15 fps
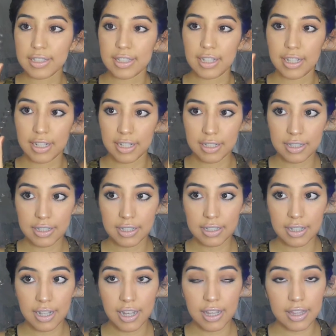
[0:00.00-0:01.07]
things
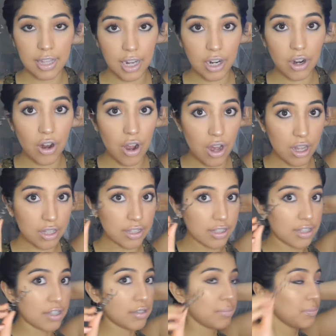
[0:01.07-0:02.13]
that are
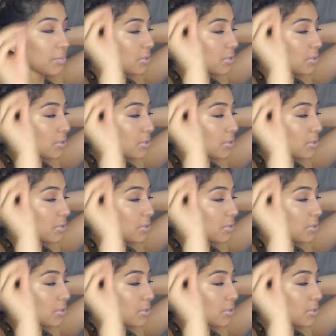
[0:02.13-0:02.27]
awesome,